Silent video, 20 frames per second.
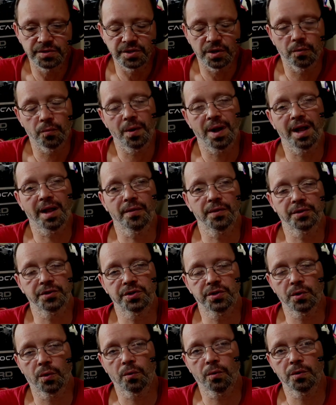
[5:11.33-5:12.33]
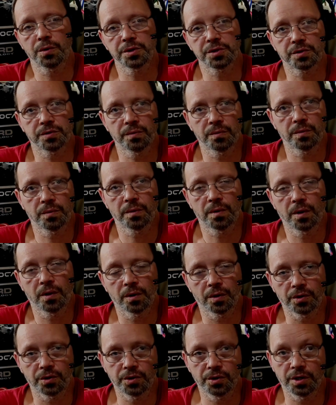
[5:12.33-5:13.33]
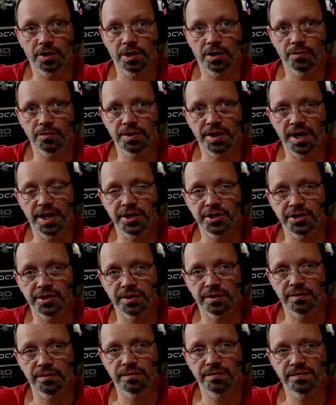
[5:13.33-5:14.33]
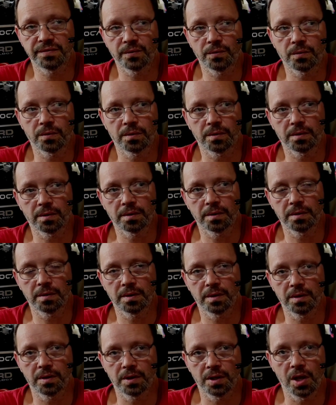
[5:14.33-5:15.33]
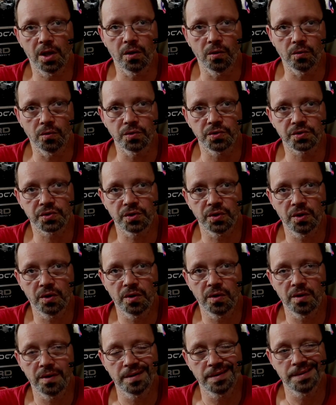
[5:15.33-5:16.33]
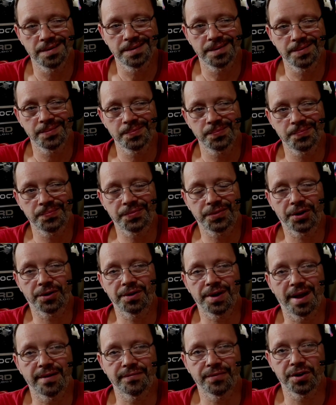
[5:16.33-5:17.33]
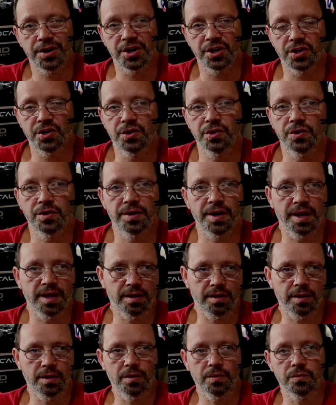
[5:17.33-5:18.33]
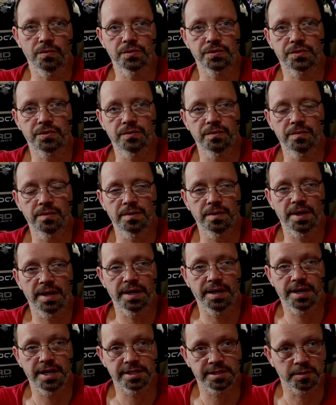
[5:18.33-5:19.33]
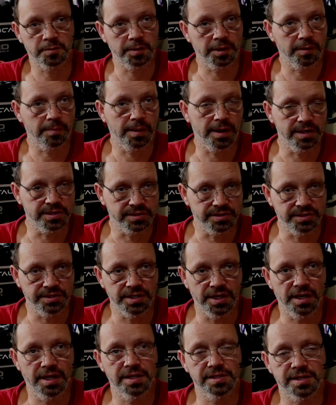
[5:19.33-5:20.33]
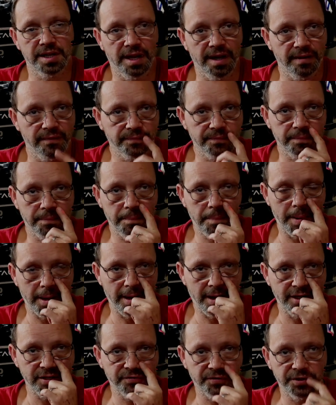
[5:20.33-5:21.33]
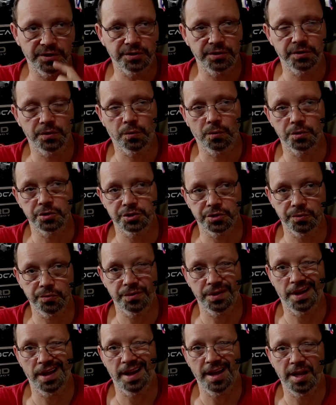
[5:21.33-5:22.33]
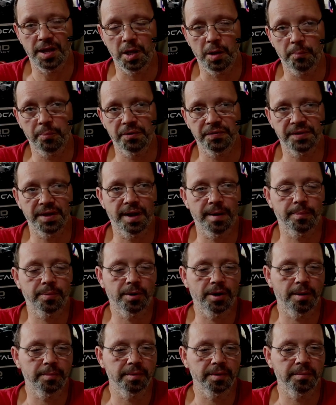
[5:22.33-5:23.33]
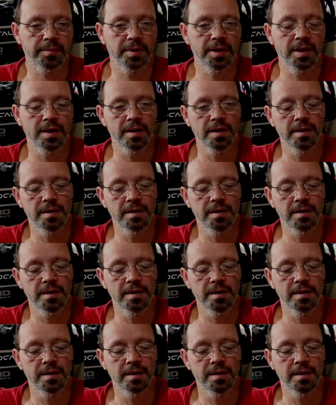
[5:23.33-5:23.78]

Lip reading: So while the doors are a good location for Lowe's, they're not very good at Lowe's. And Custom Figure Pods does have pods for your doors too to help with that problem.